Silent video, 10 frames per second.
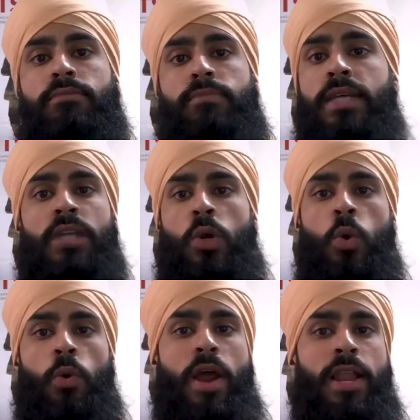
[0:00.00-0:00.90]
That's not
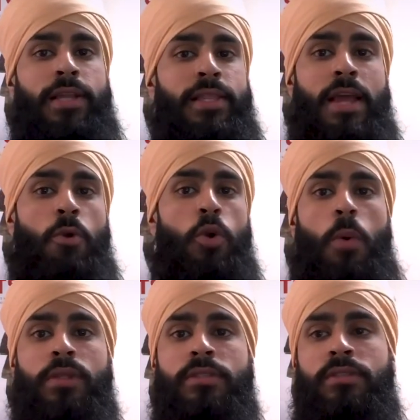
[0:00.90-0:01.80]
cool, right? Like no
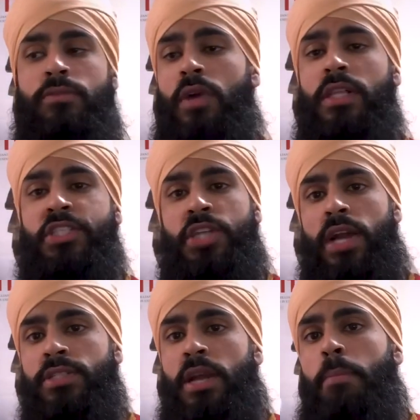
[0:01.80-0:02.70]
one really
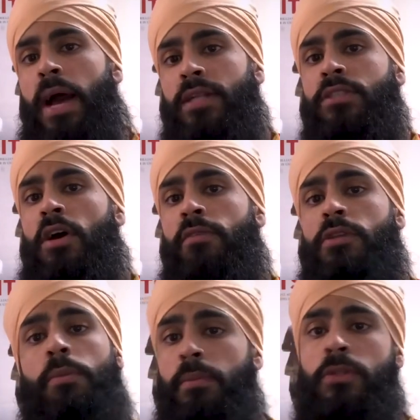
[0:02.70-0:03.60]
shares their bad stuff.
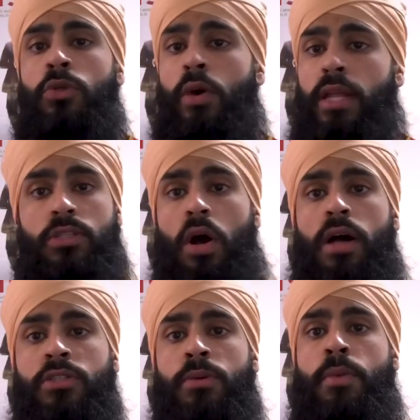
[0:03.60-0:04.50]
Some people do, and that's
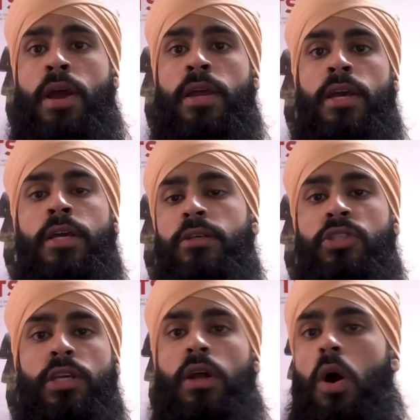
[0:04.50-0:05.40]
awesome, right? You
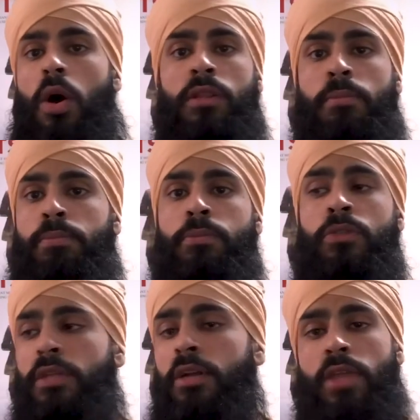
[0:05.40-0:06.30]
see
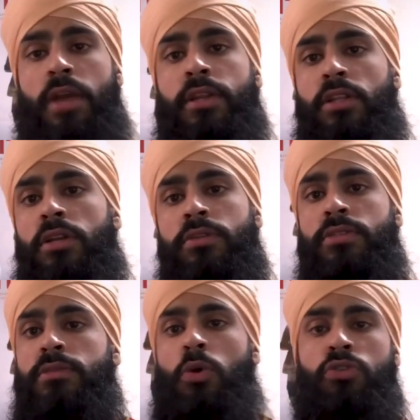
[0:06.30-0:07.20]
they're authentic.
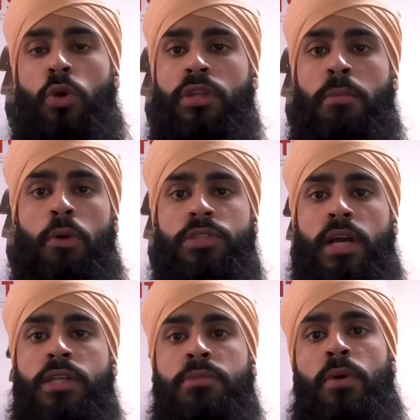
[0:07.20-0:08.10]
They're showing their both
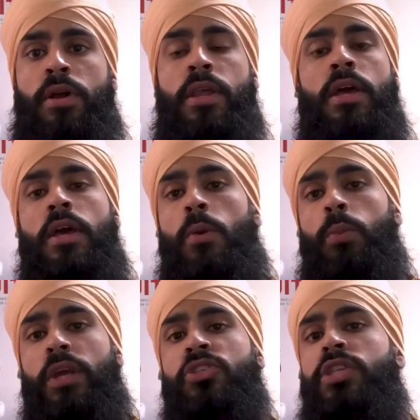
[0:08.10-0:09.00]
sides, but
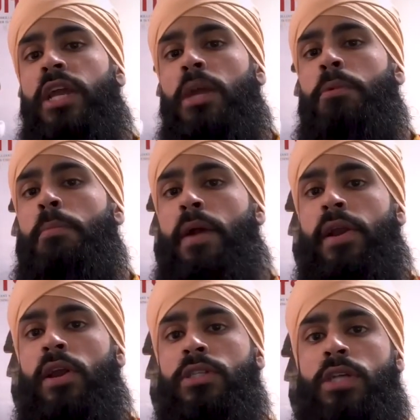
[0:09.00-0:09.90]
we usually end up
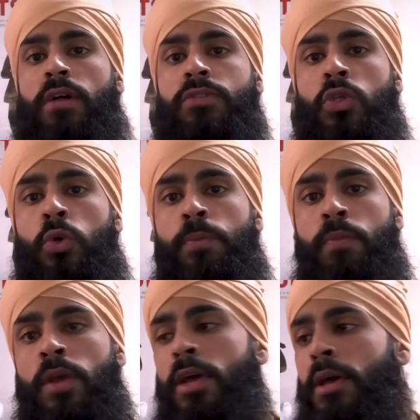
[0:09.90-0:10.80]
comparing ourselves to
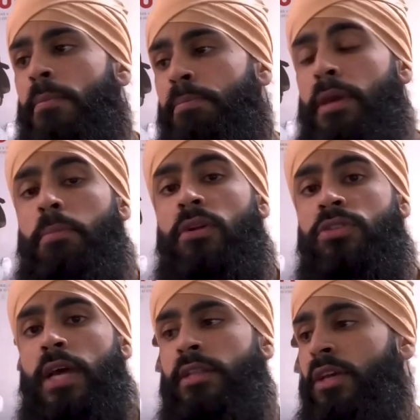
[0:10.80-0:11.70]
people's
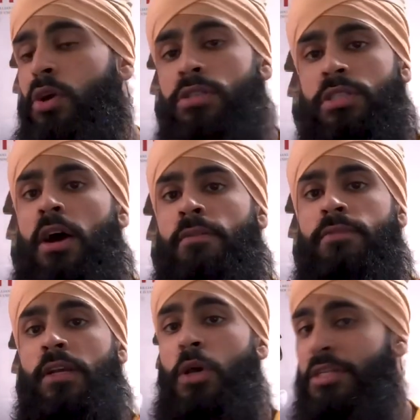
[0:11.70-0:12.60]
like the good stuff,
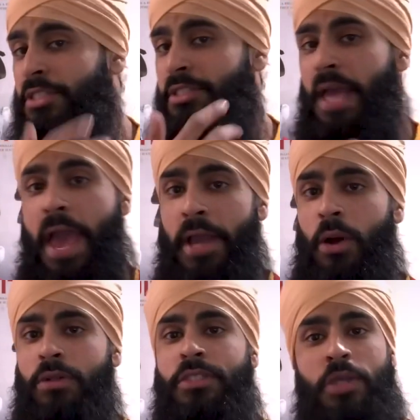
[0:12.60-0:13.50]
the good
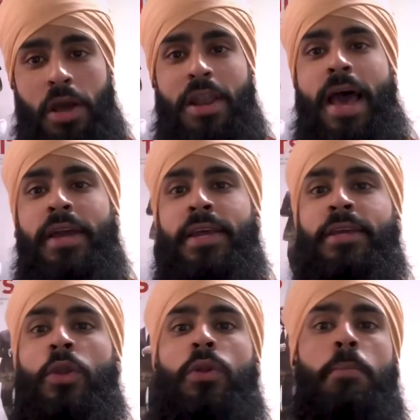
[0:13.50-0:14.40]
angles, the good lighting,
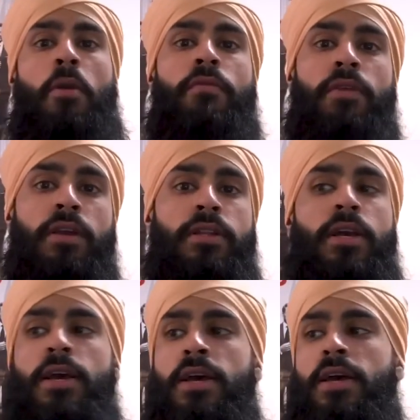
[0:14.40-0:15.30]
the perfect.
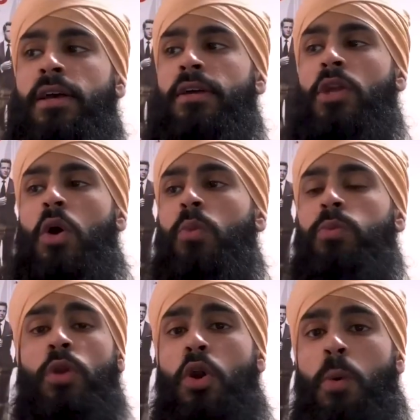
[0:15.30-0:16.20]
You don't
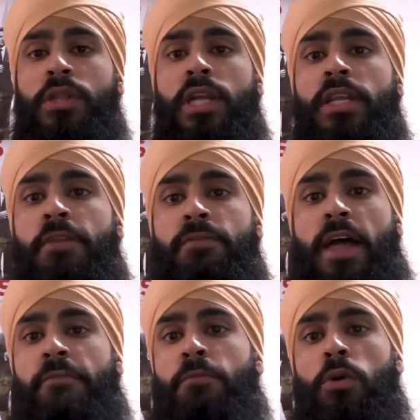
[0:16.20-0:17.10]
know what they did for
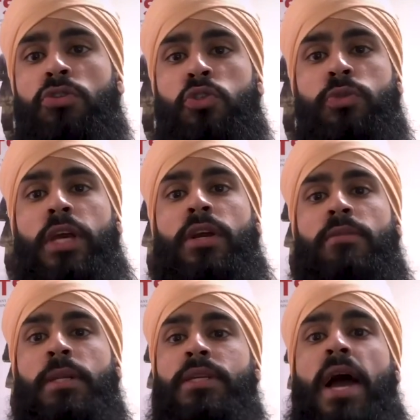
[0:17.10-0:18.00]
that photo shoot. They could
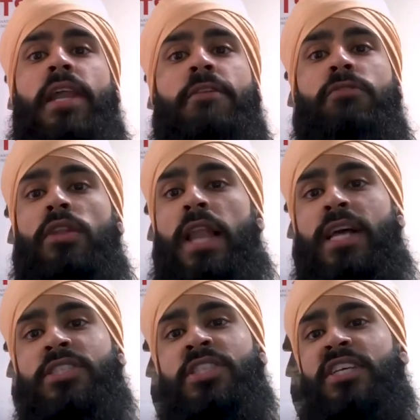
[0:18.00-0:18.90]
have been dieting for the
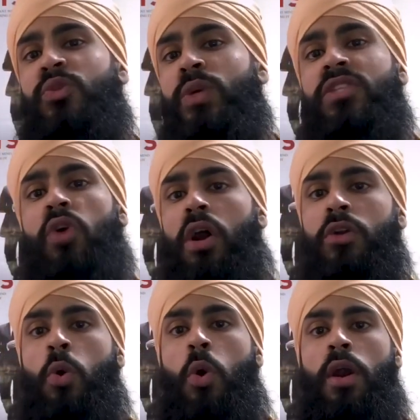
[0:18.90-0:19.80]
last 6 weeks,
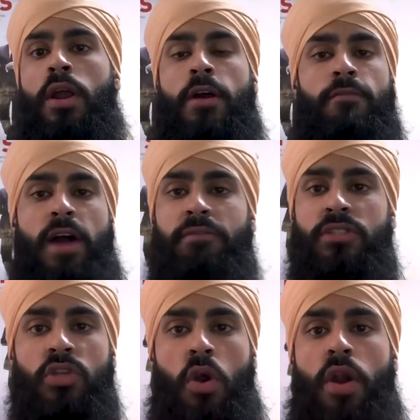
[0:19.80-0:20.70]
hardcore, 5
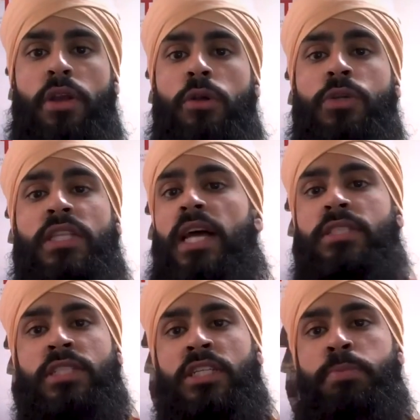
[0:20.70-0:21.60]
days of cardio to get that
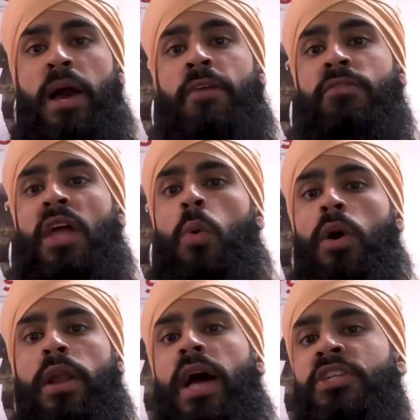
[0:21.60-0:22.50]
six pack for that
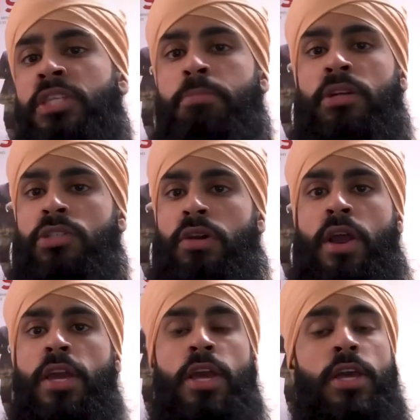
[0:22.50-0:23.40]
one IG picture,
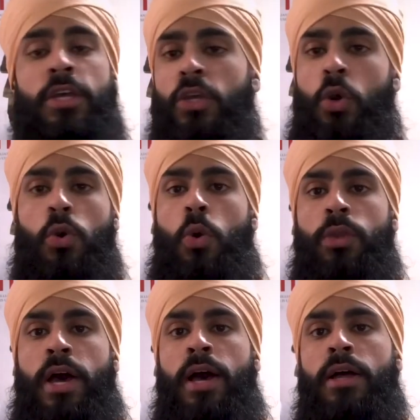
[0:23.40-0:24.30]
right? You don't know
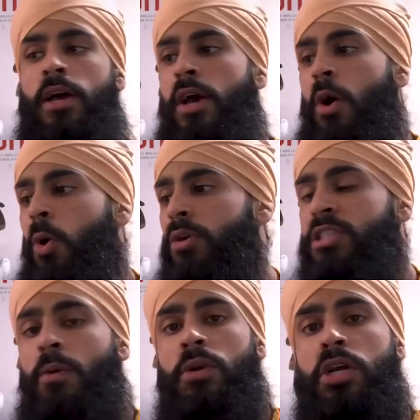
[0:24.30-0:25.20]
that. Or
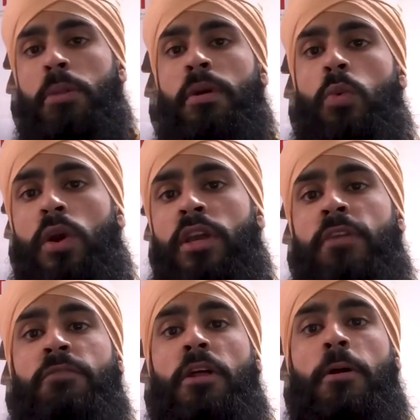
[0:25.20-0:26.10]
someone could have been
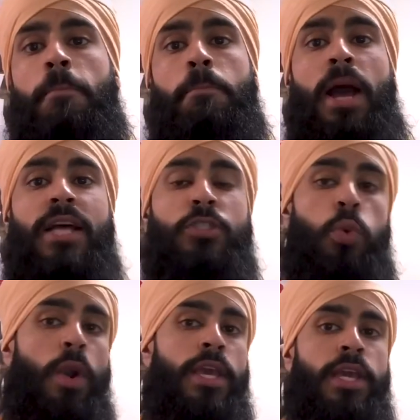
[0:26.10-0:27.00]
working for the past
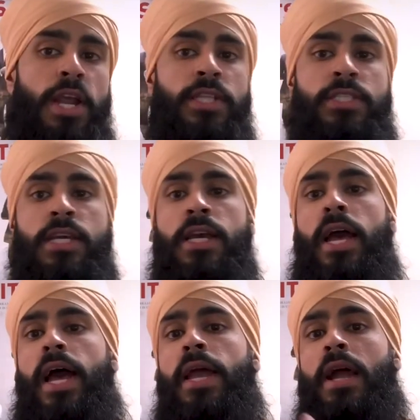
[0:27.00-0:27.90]
20 years
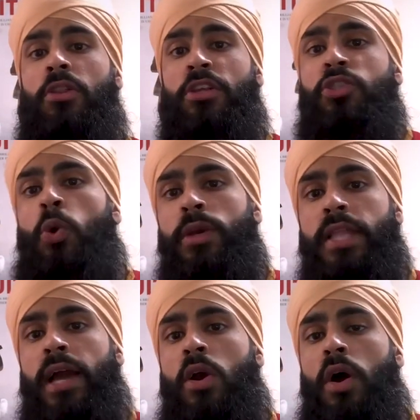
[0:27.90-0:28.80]
and now they're showing
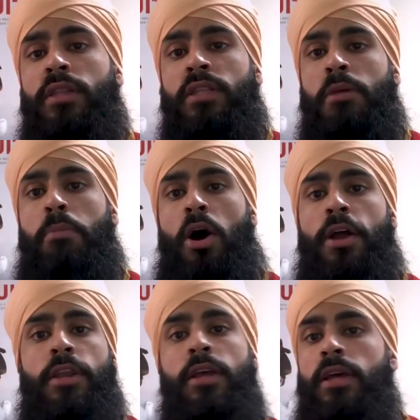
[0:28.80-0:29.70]
that car that they bought.
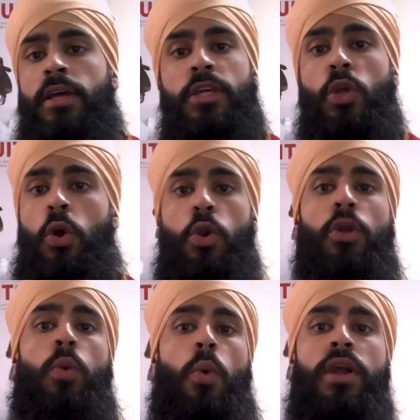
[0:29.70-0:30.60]
You don't know
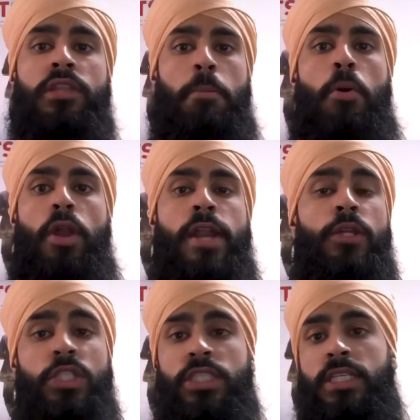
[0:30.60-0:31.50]
the work they put in. You
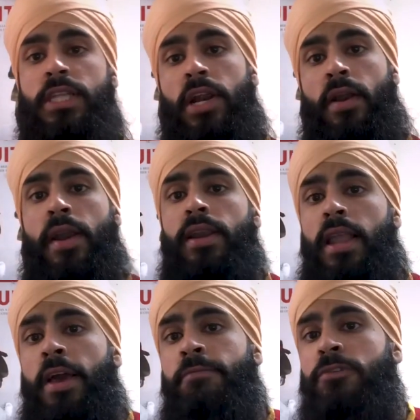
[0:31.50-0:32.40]
just see their current
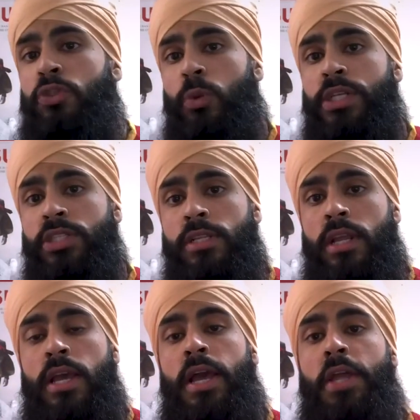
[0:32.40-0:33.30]
life situation
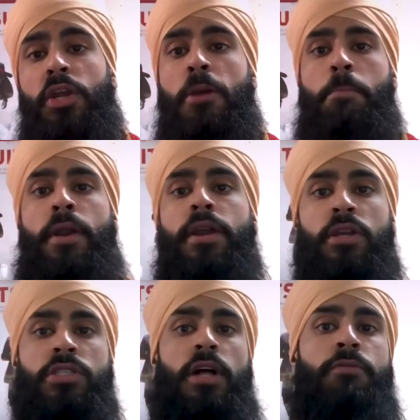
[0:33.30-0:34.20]
and you're comparing
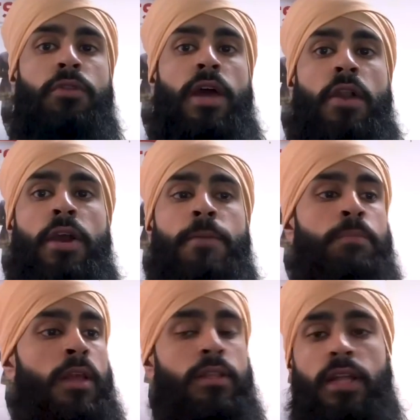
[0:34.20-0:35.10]
yourself to that, right?
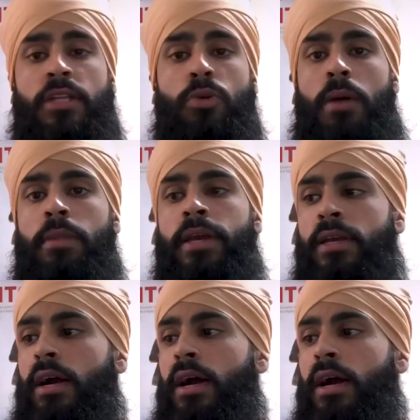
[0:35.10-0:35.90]
That's why I'm like,